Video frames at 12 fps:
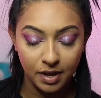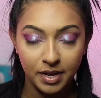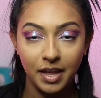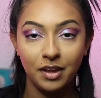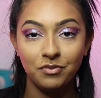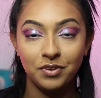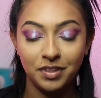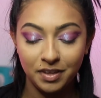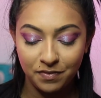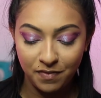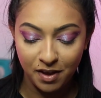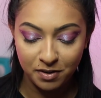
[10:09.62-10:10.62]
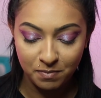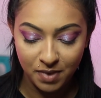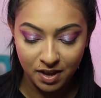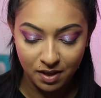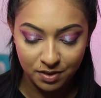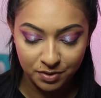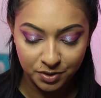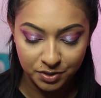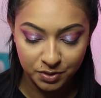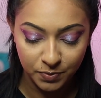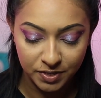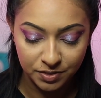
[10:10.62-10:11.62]
I can't really find my other
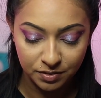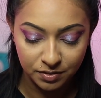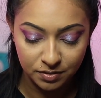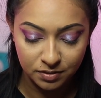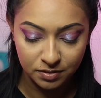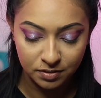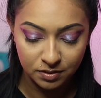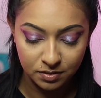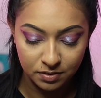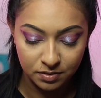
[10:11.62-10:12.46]
tweezers.